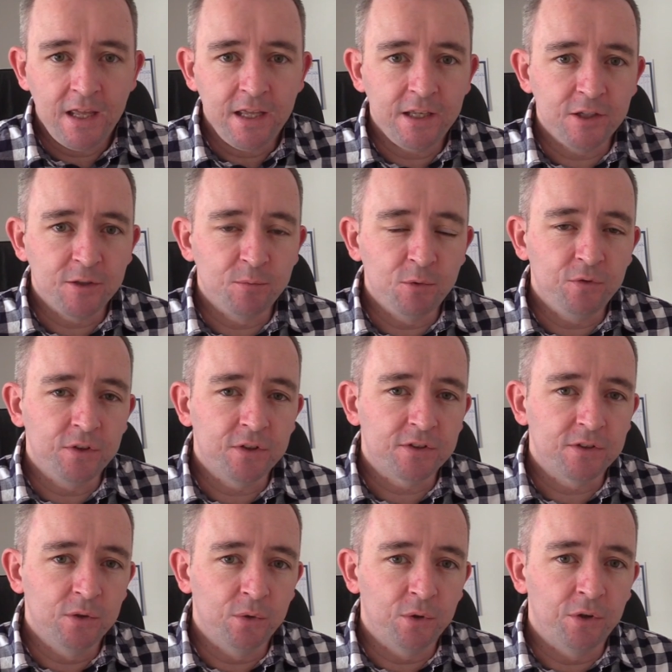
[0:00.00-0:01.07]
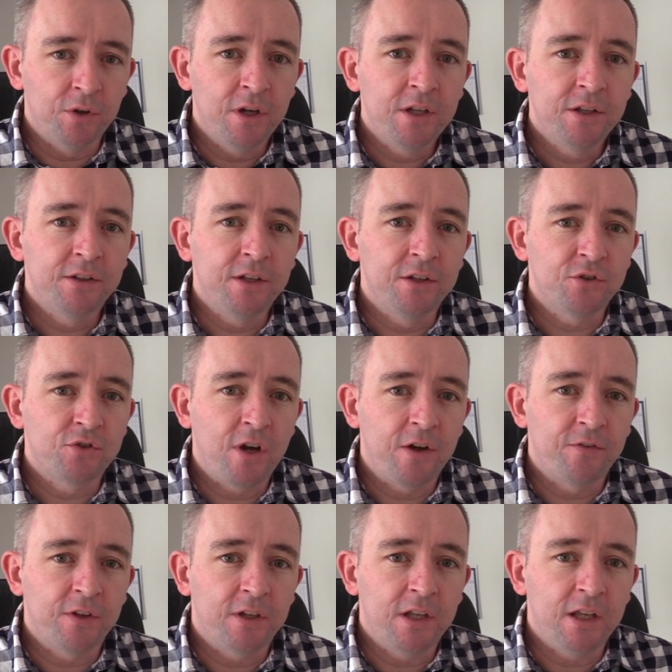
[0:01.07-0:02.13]
is moving slower than
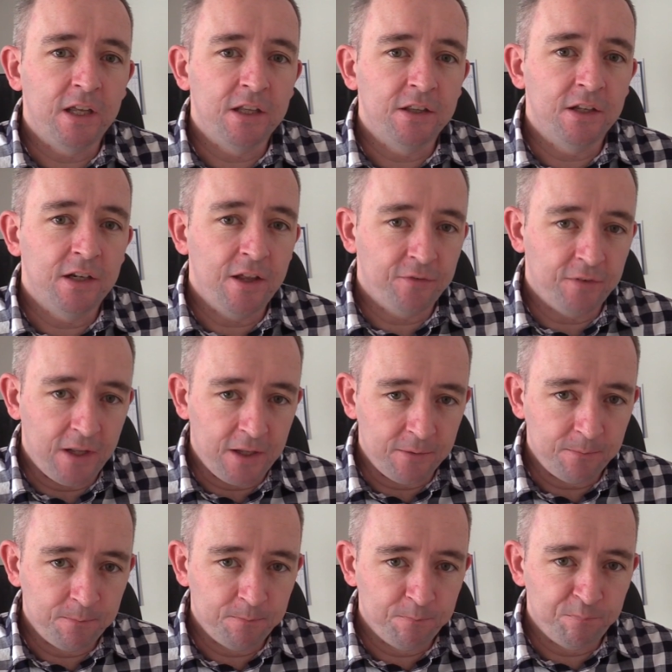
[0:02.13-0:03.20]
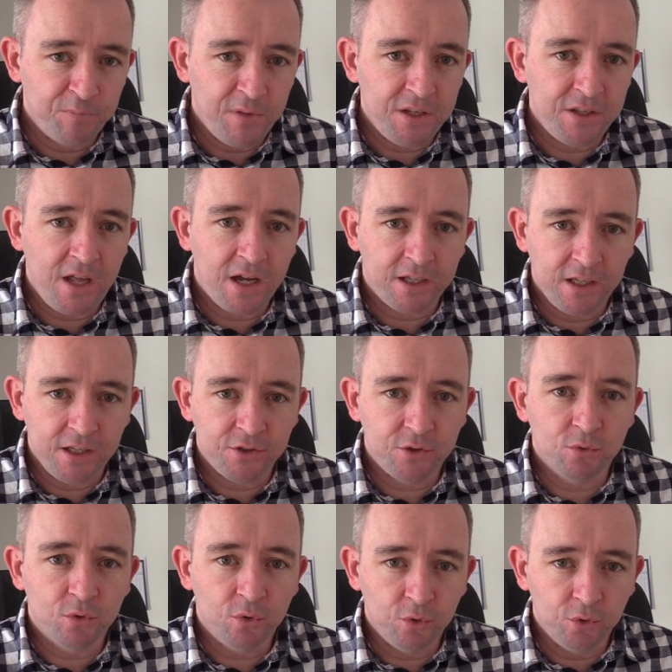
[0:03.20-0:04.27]
traffic in the left lane. In that case,
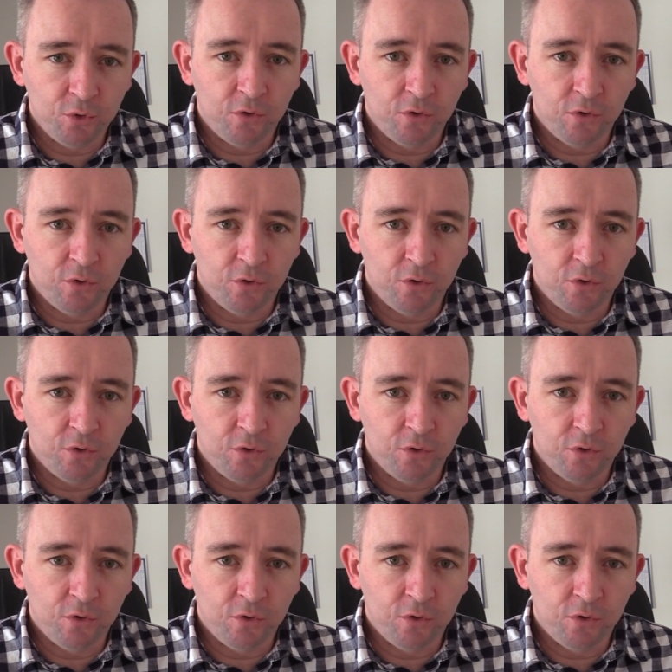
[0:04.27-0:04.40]
you could